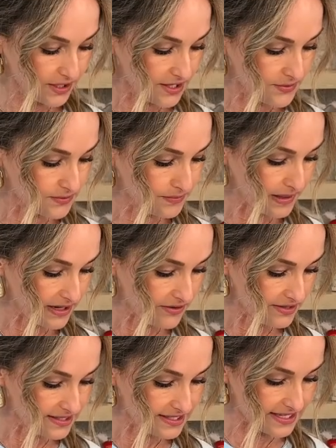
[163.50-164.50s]
gonna use butter
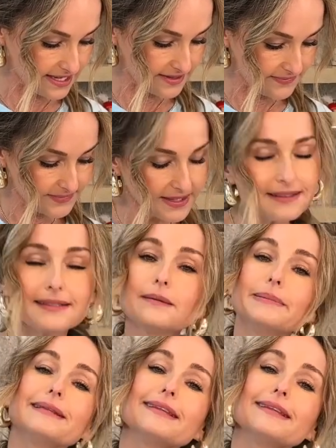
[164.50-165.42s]
instead. A little bit